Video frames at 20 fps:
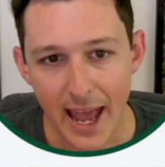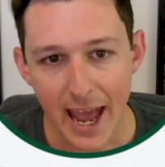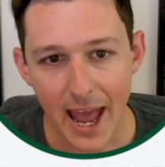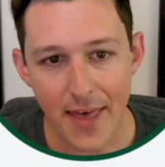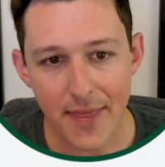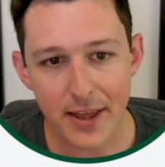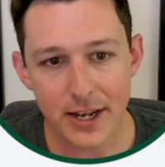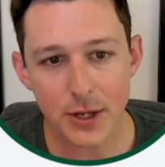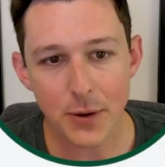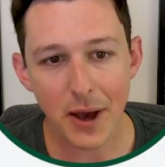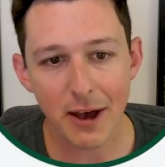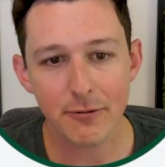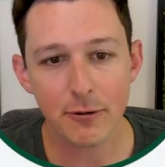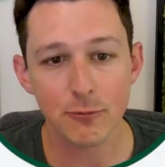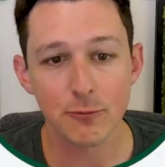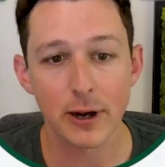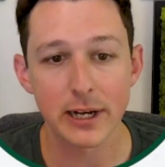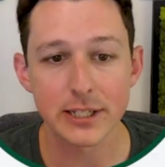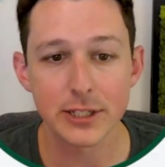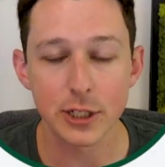And then you have
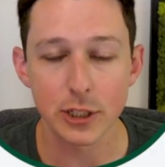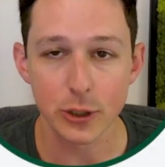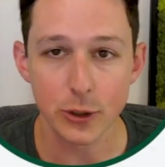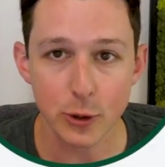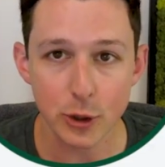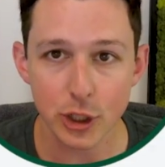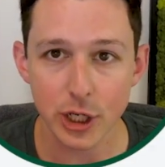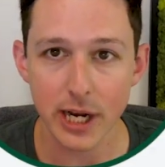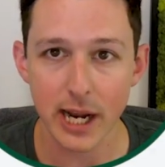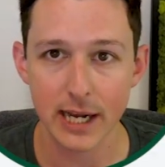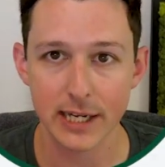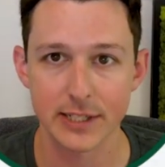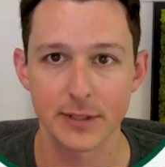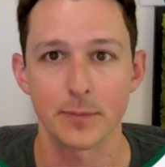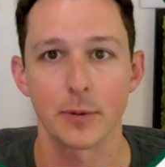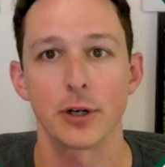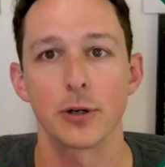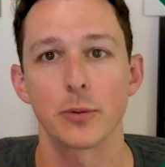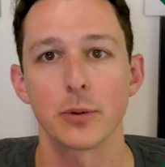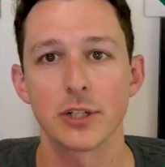a resolution
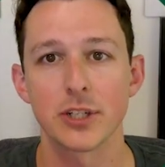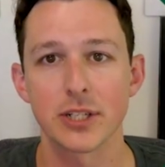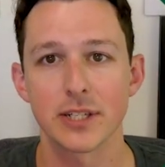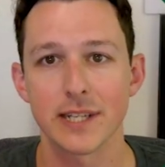expert, which